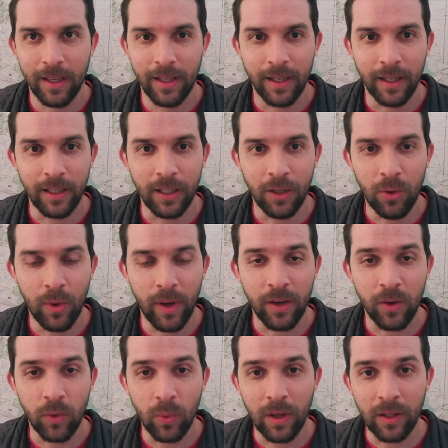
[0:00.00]
Hello
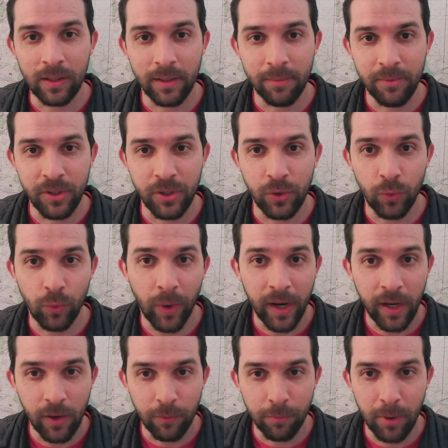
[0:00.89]
and welcome to
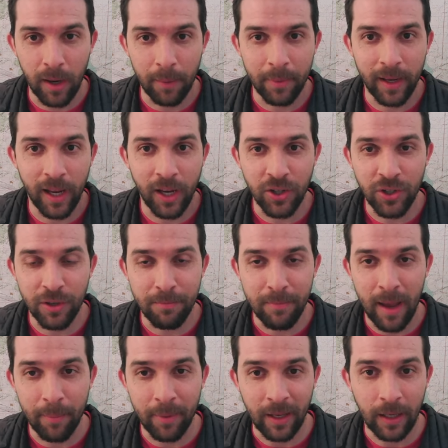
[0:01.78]
Radio Propagation
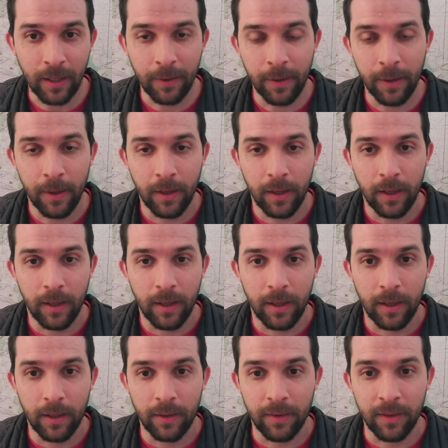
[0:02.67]
Mapping.
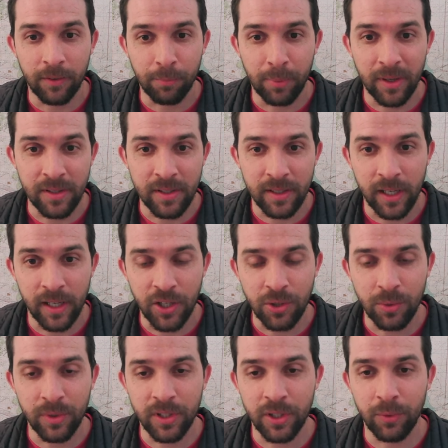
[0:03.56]
This
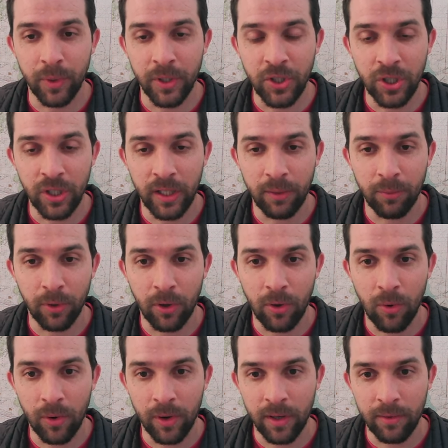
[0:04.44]
presentation was originally
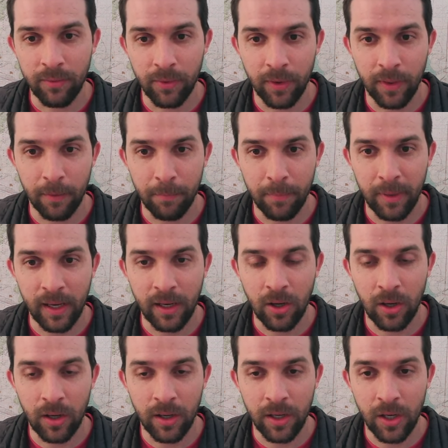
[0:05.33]
recorded for the
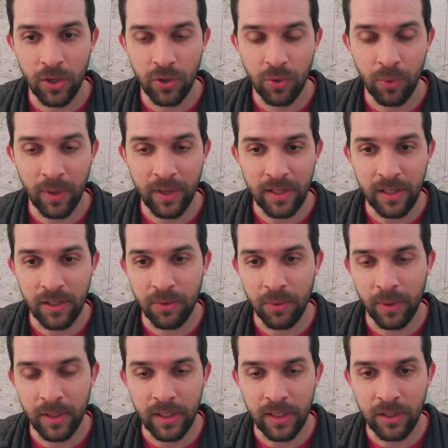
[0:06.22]
BayCon
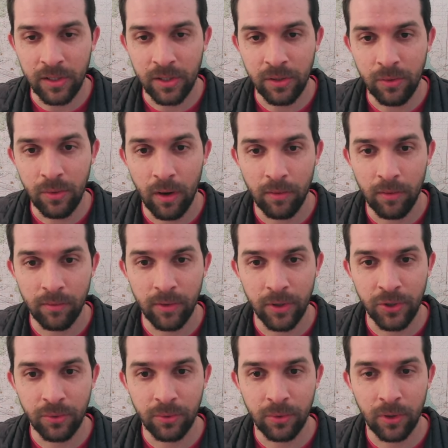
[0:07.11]
2022
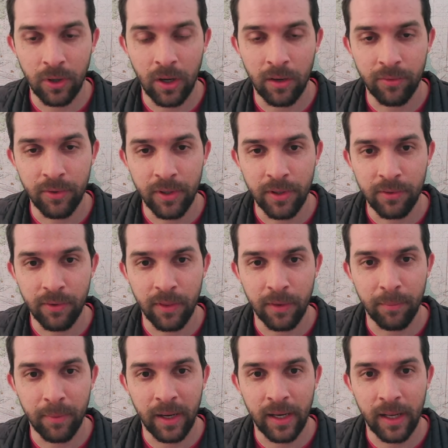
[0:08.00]
virtual conference for the
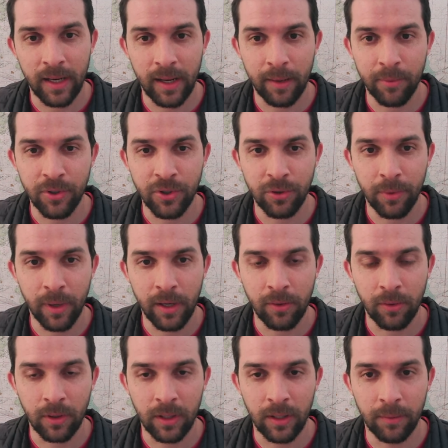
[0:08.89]
BayNet Amateur
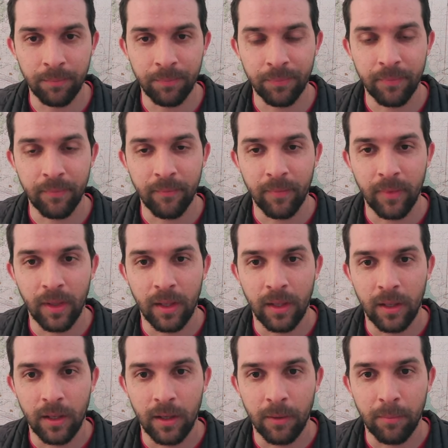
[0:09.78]
Radio Club.
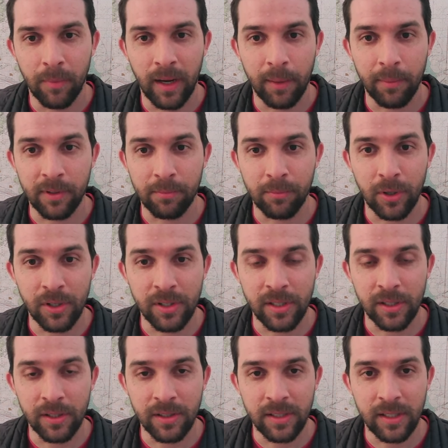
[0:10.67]
My name is
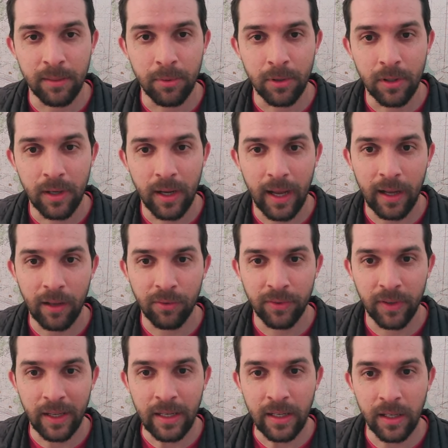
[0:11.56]
Marcel Stieber,
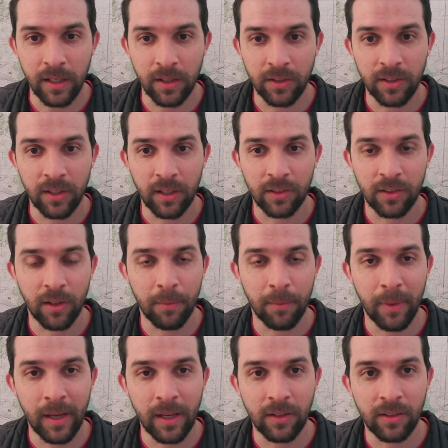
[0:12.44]
Alpha India 6 Mike